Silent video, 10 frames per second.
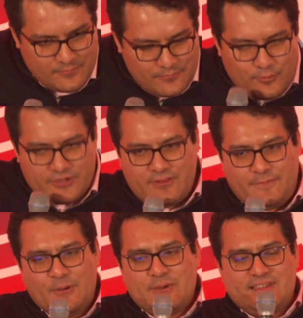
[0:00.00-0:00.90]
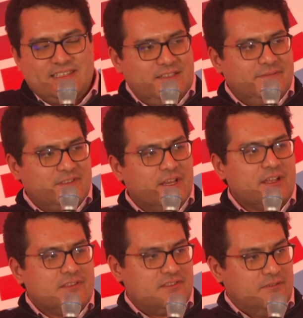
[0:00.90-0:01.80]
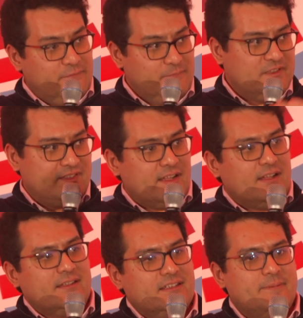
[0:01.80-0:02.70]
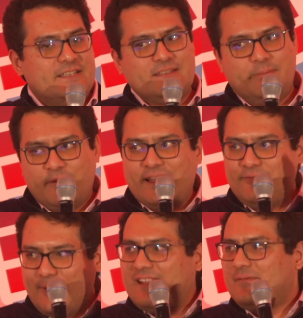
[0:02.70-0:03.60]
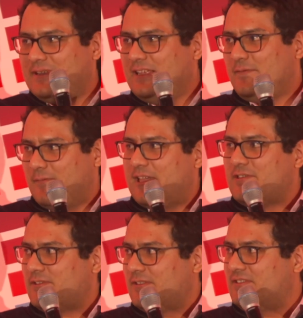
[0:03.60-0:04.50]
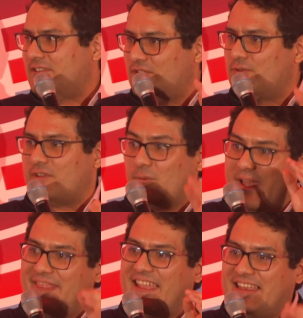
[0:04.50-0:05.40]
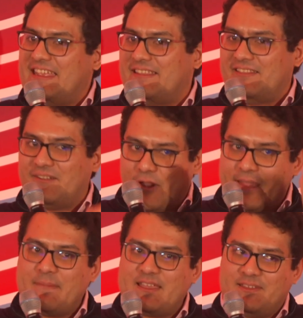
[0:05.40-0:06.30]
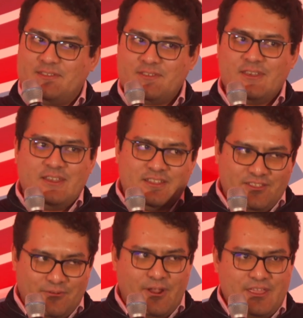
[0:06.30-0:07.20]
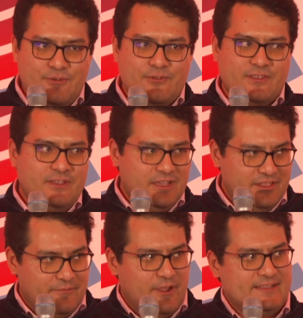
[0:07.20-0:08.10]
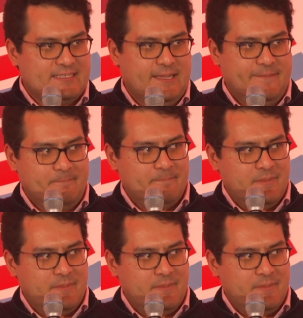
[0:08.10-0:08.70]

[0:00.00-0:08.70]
one of the focuses of search from the start has been to provide relevant information to user when they need it, the right message to the right user at the right time.